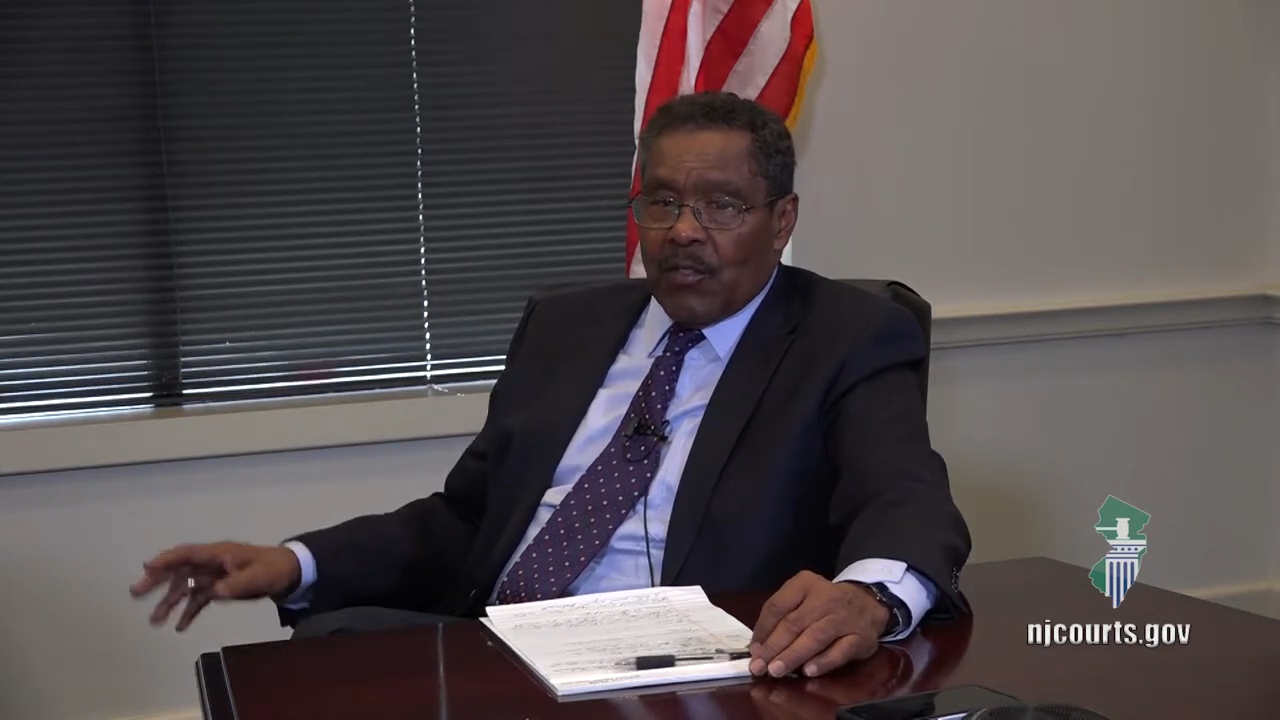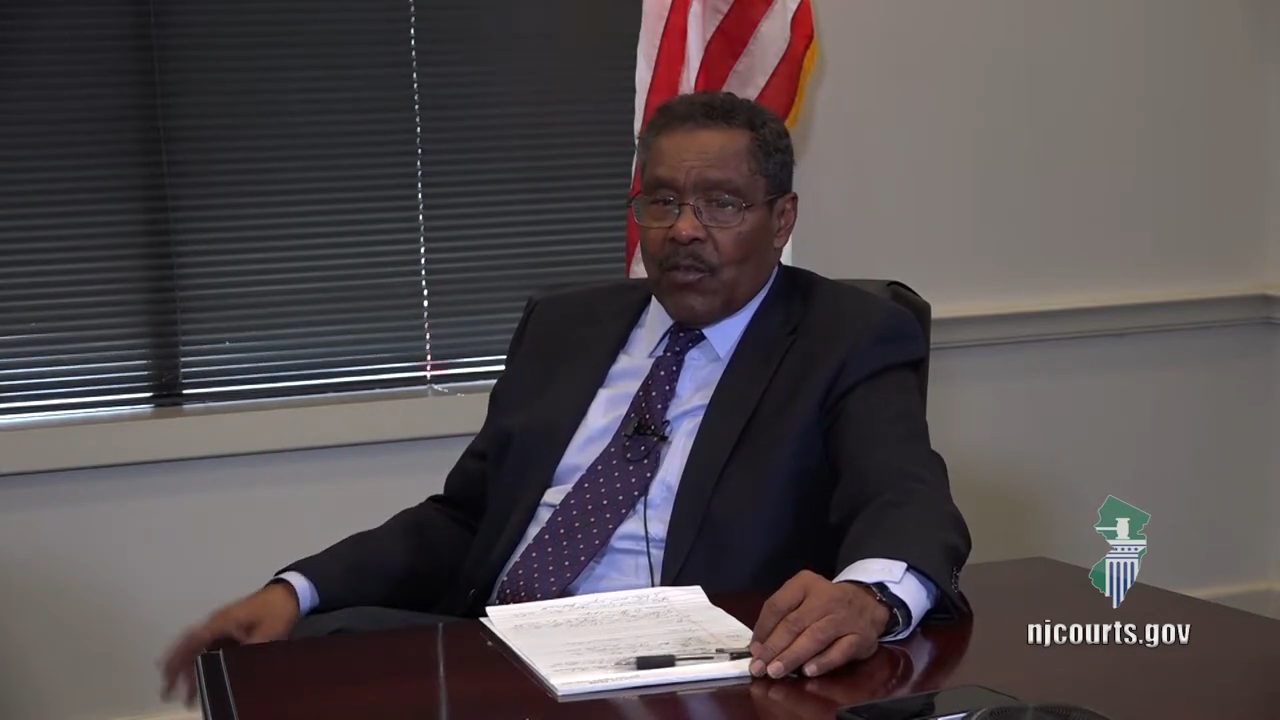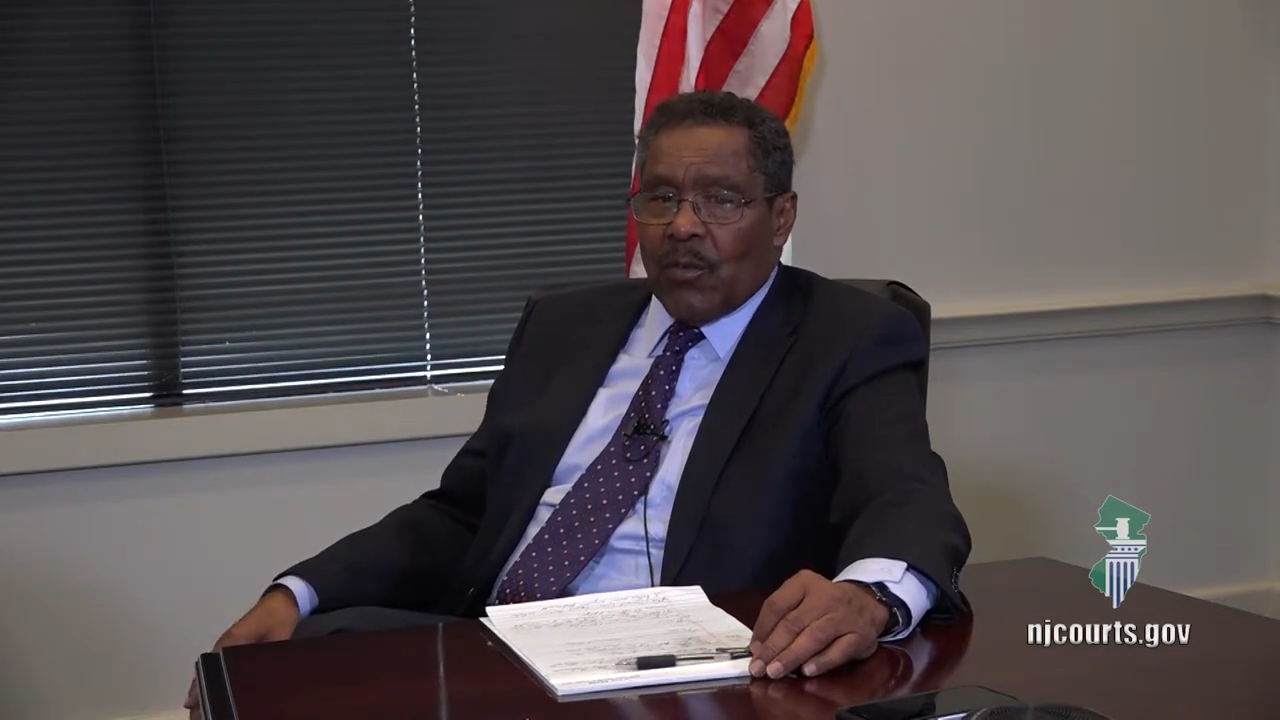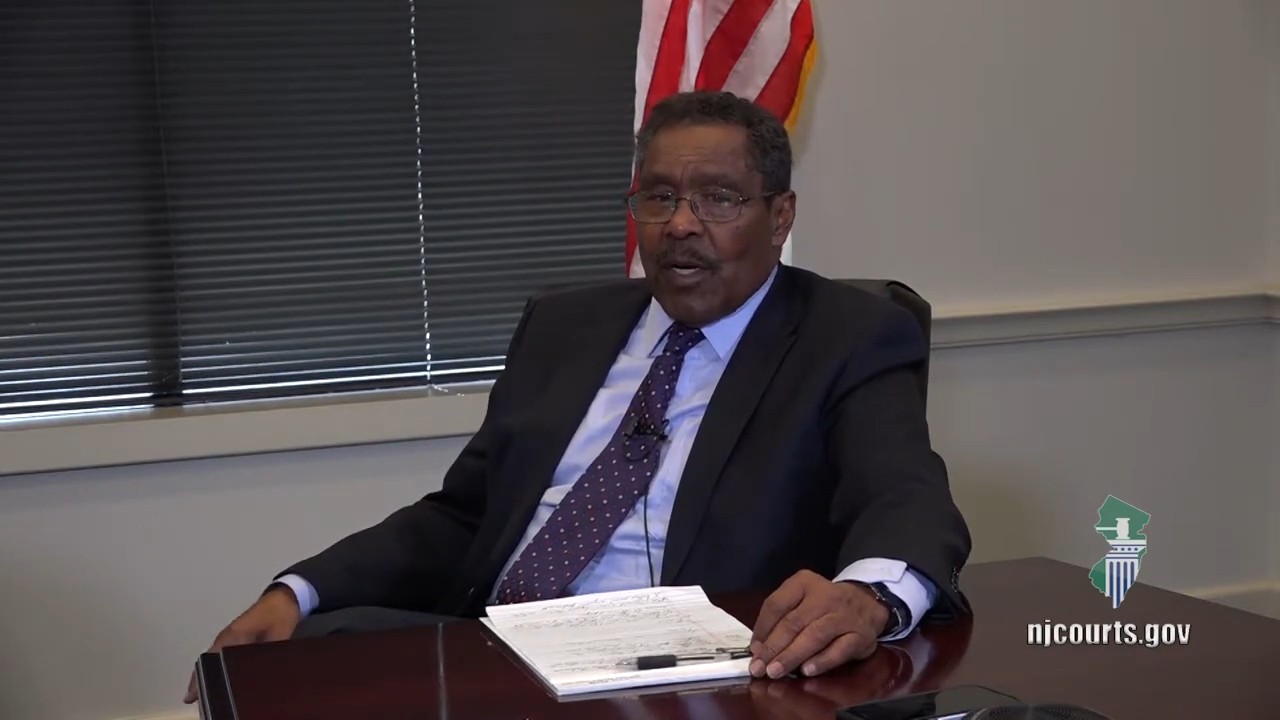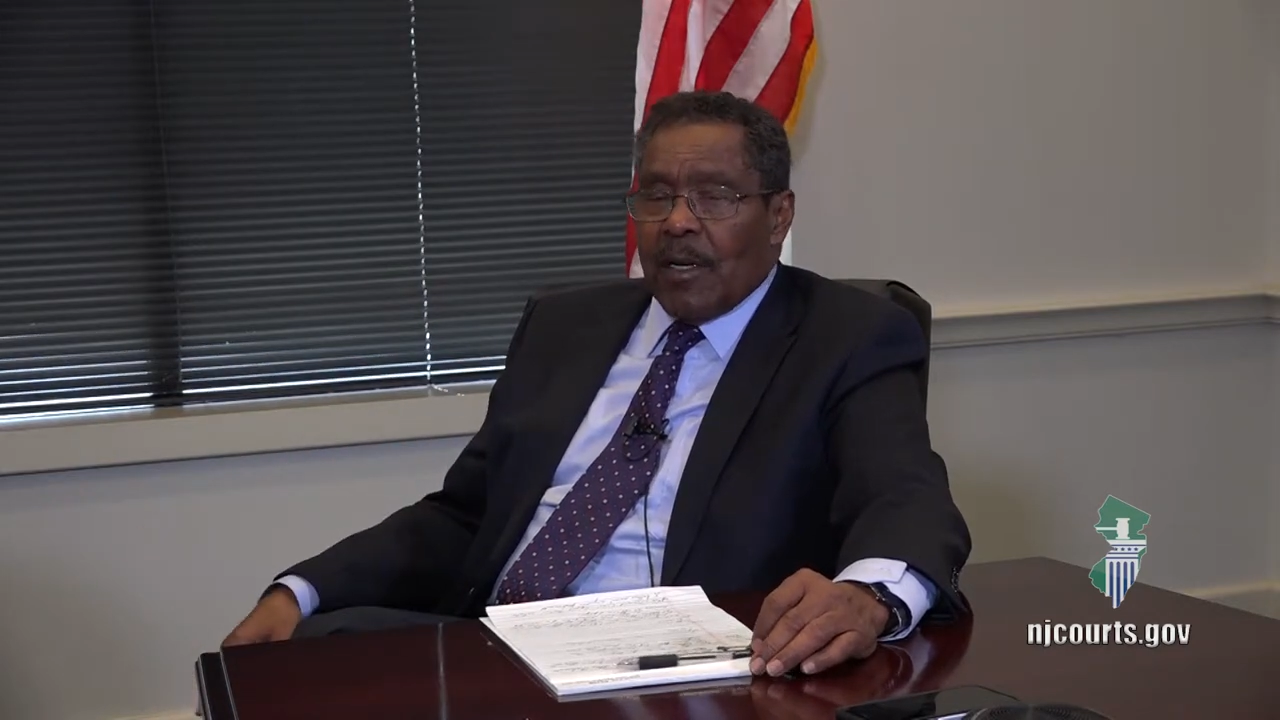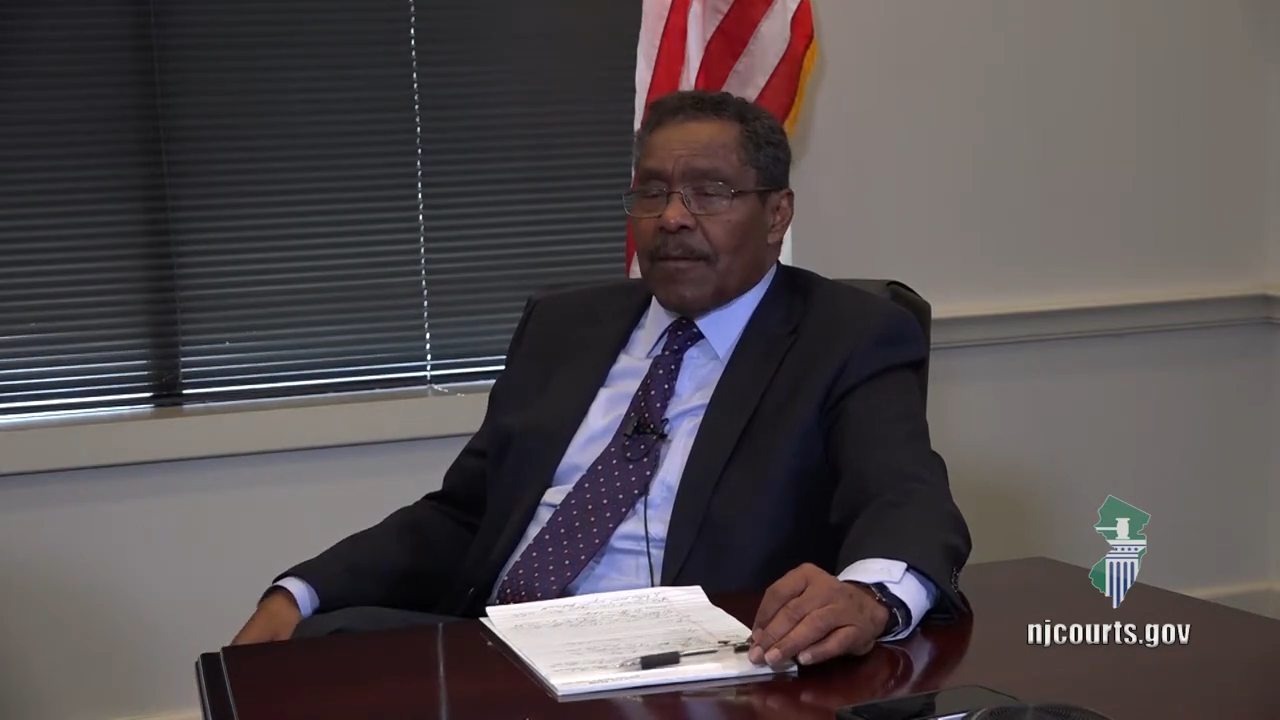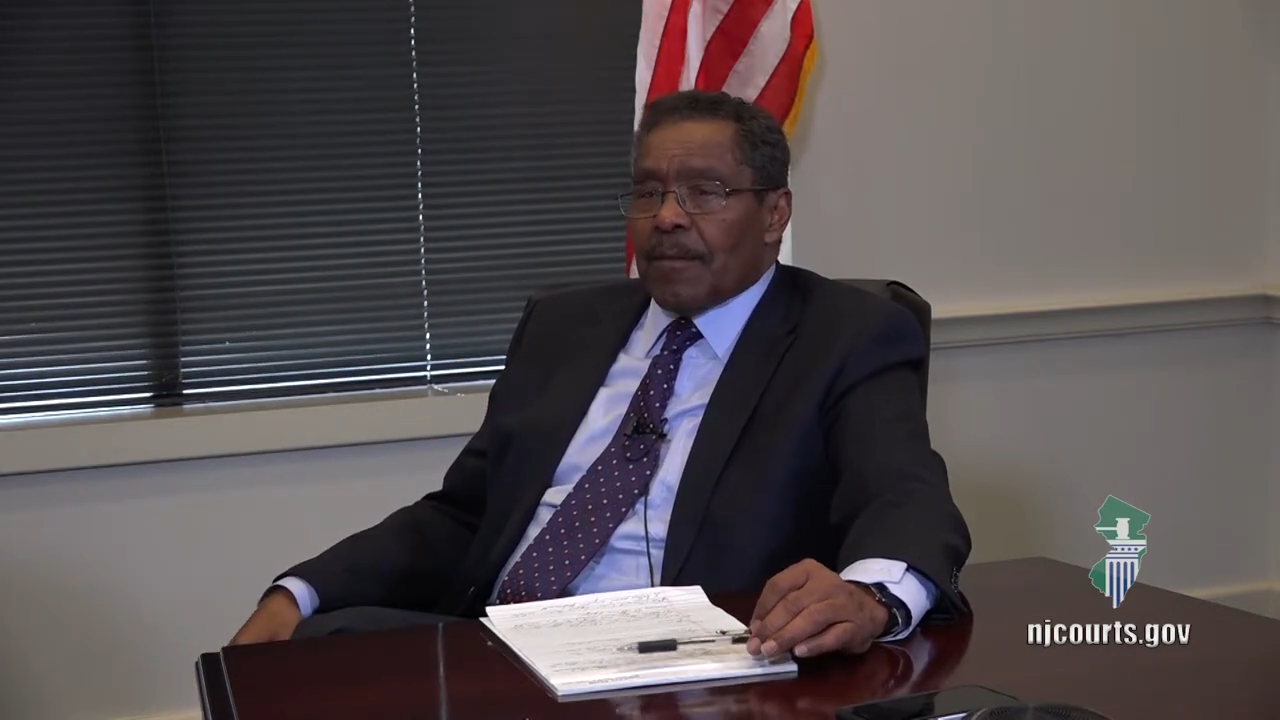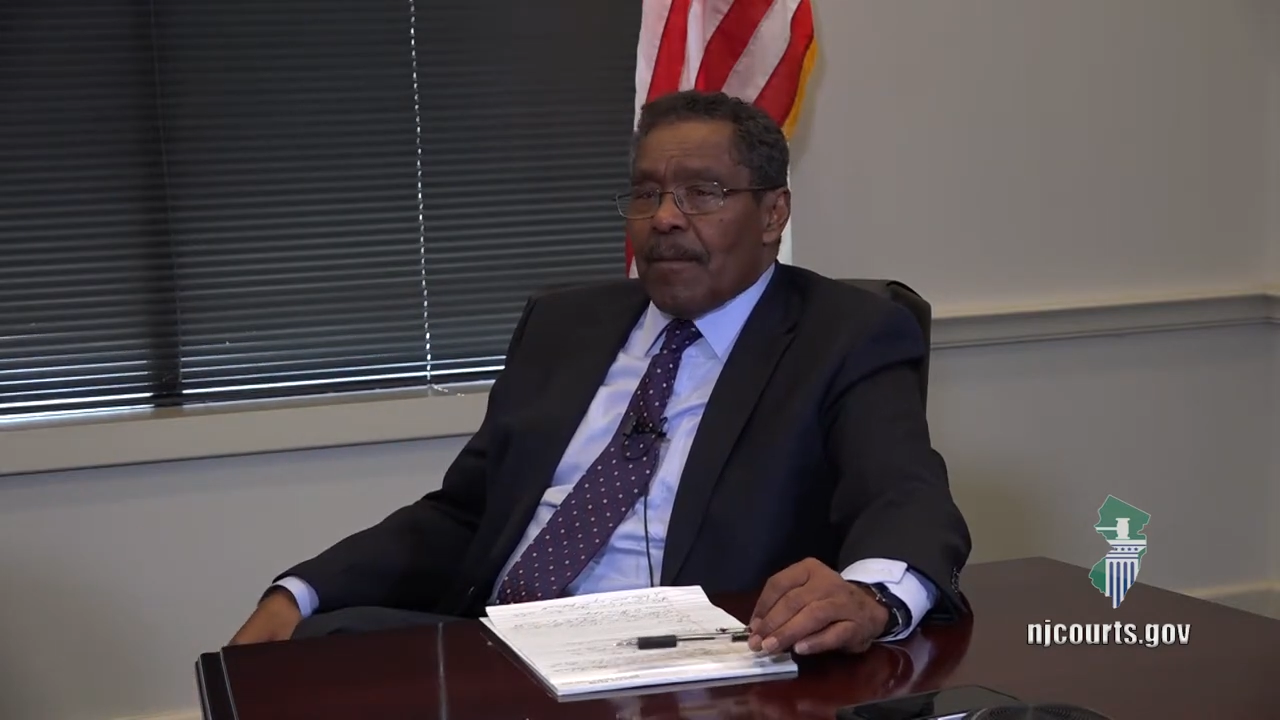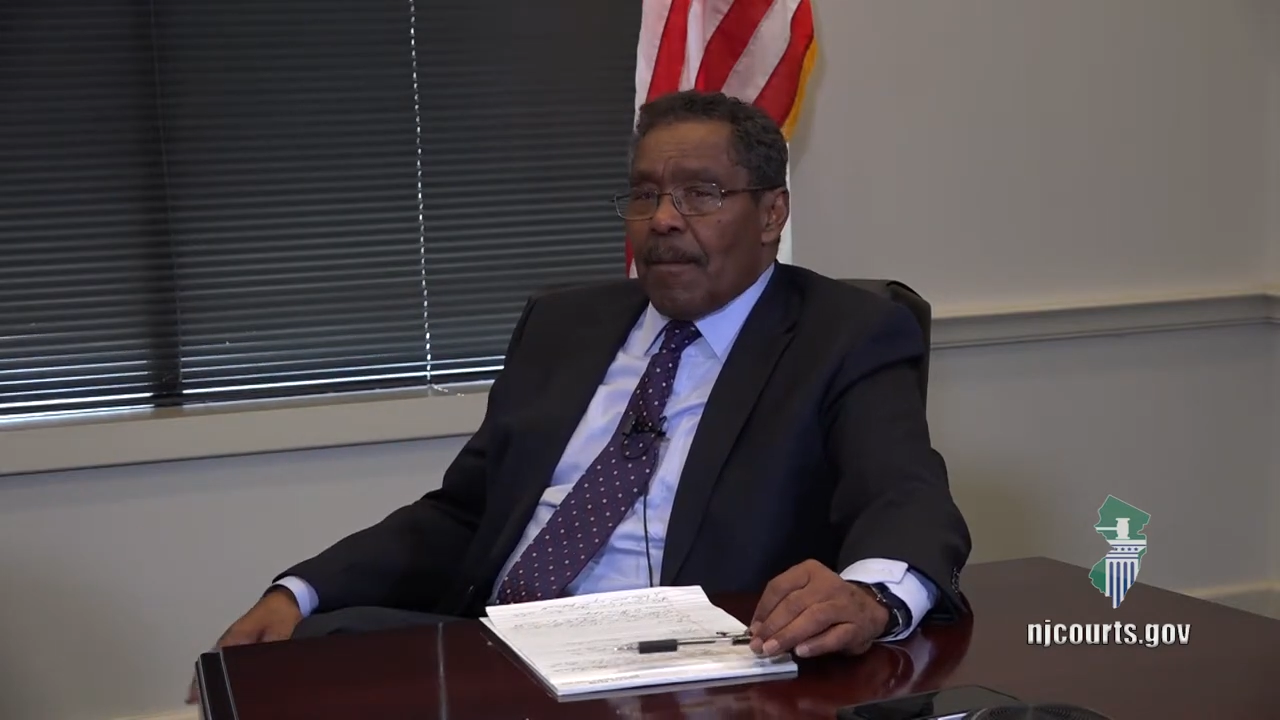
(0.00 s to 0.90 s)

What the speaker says: to